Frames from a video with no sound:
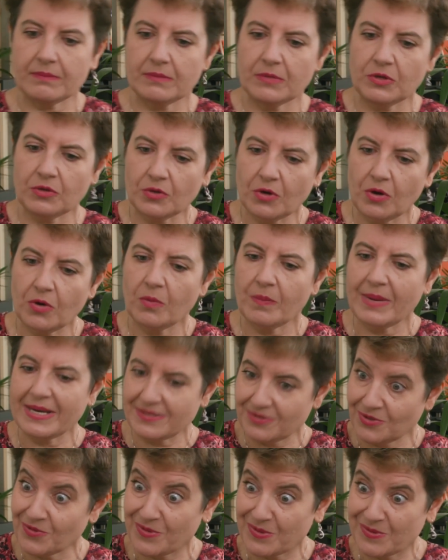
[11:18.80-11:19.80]
you know, by
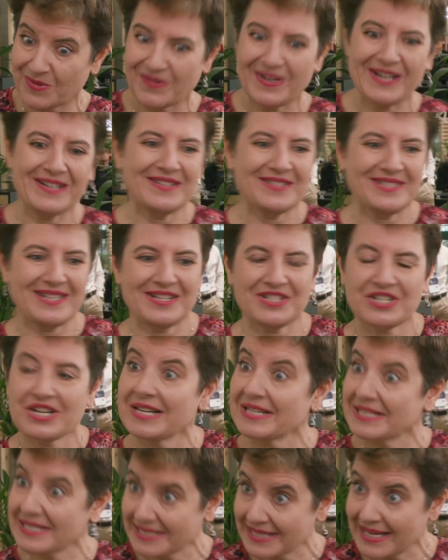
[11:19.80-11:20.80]
service providers
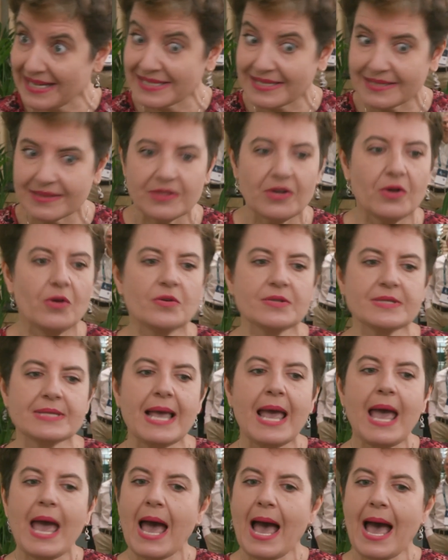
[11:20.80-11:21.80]
actually discussing those.
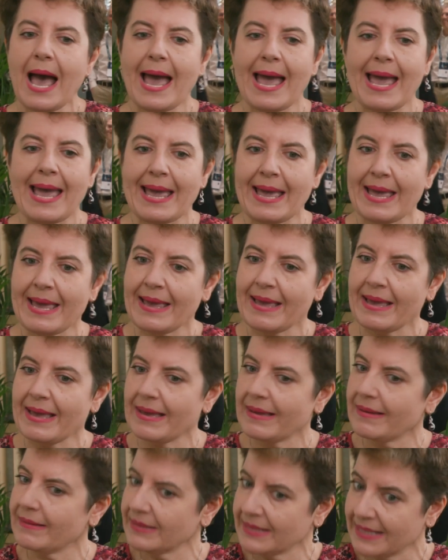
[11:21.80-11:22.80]

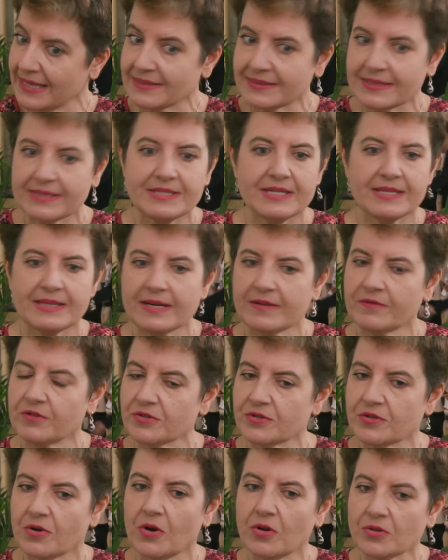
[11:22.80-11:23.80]
Uh, yesterday, there
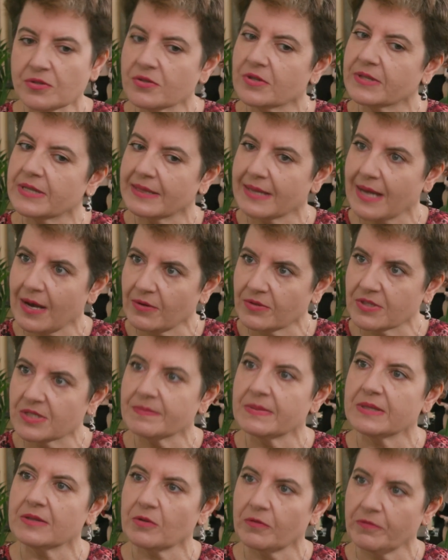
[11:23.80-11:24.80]
was also an
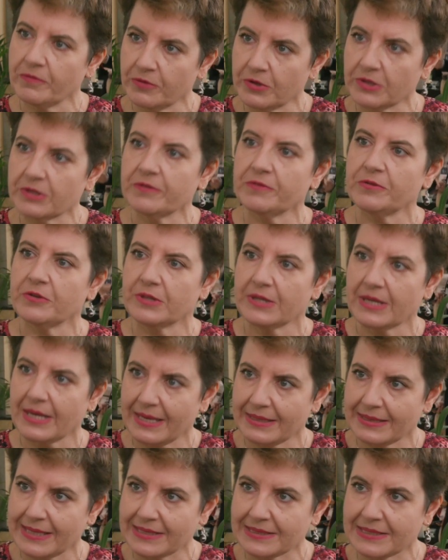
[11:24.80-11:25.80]
announcement of Vodafone
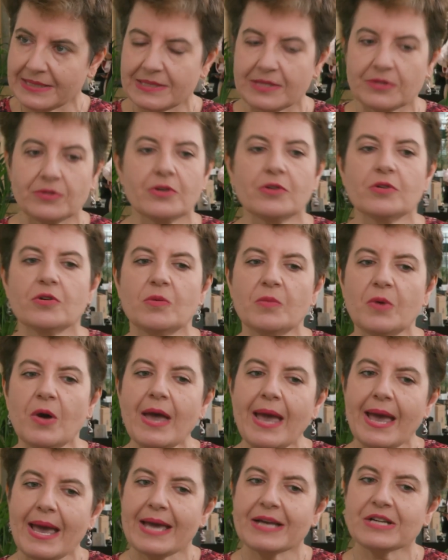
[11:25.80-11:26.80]
and NTT Docomo
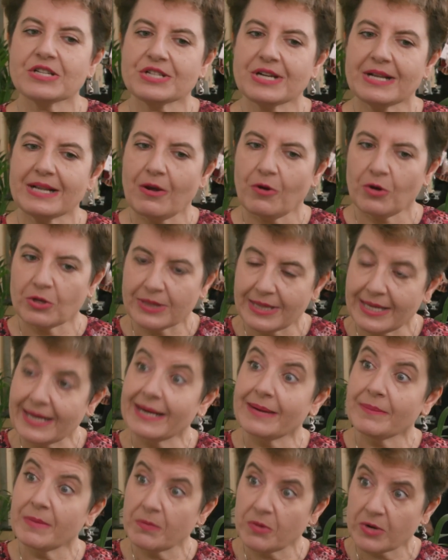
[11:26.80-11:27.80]
actually on
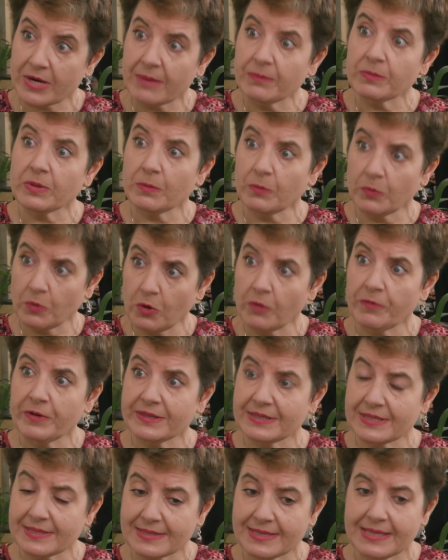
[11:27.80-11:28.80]
their memorandum of
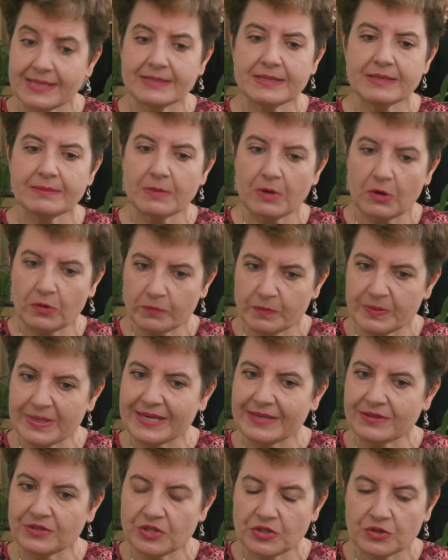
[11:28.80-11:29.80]
understanding of
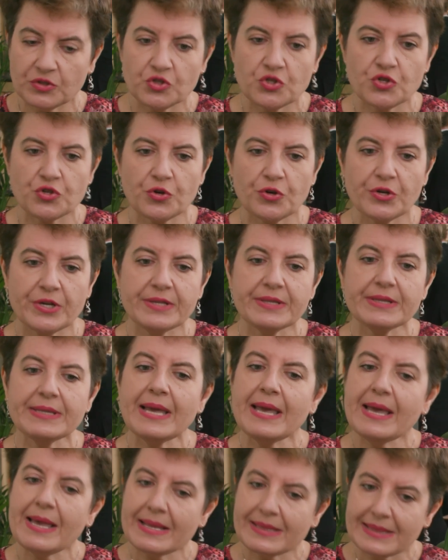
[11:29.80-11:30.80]
bringing joint
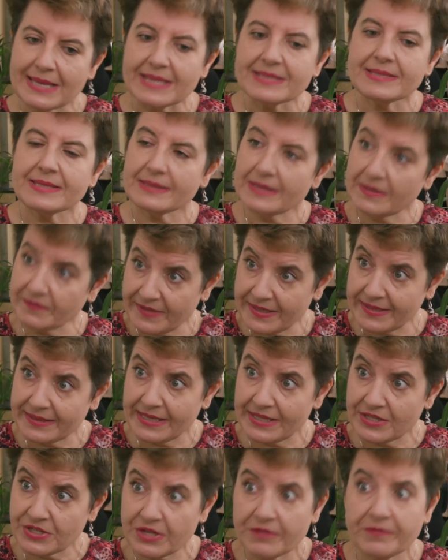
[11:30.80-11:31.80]
testing and
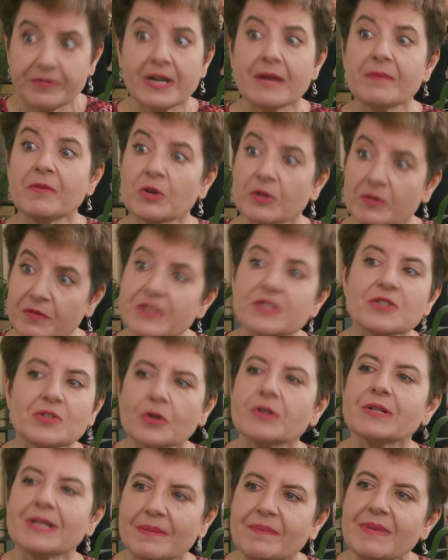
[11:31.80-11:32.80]
validation framework. We
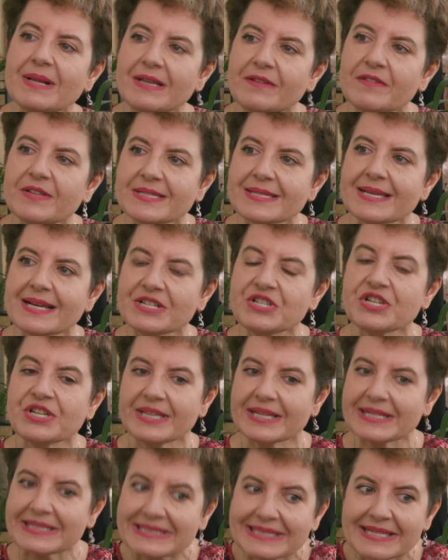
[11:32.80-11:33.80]
strongly believe in such
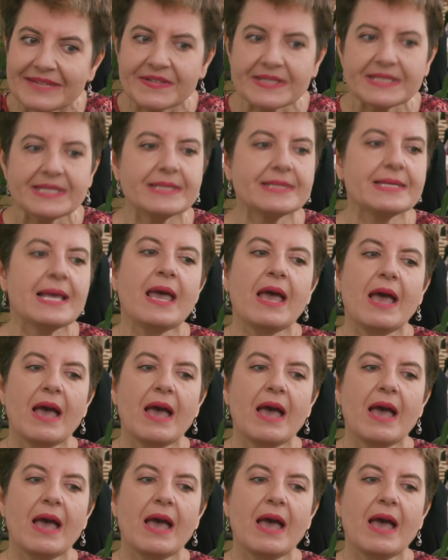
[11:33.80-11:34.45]
an activities